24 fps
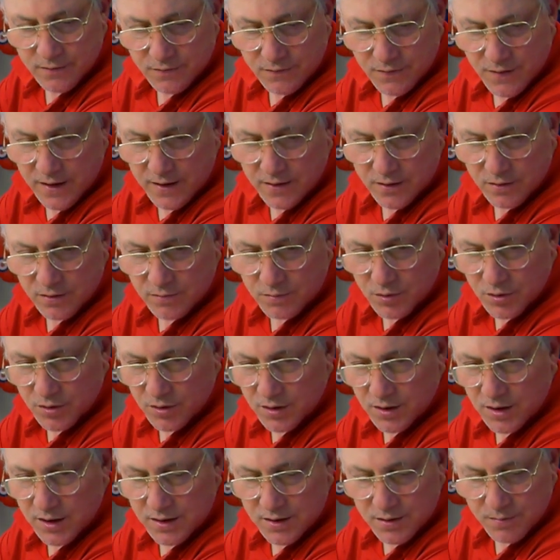fact, I'm going to
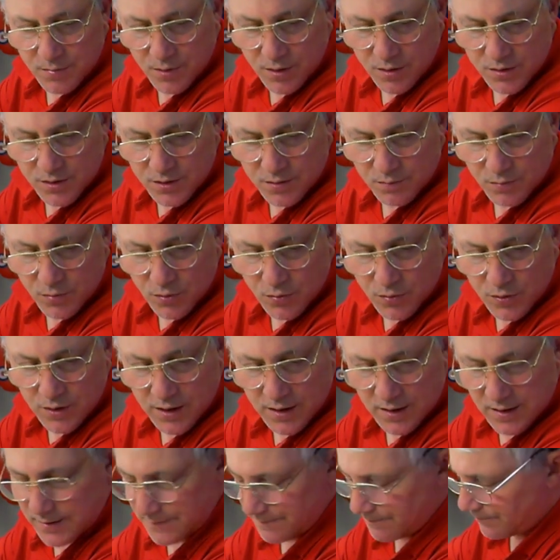need to buy some more yellow.
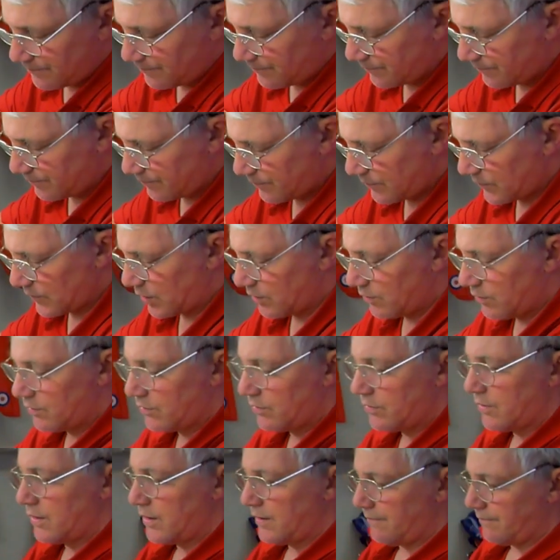
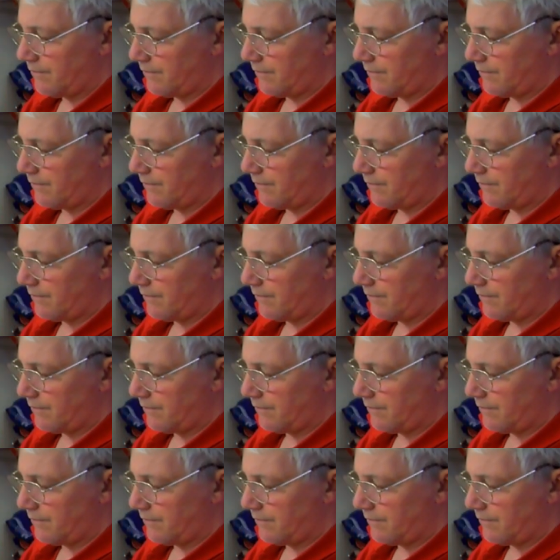Alright.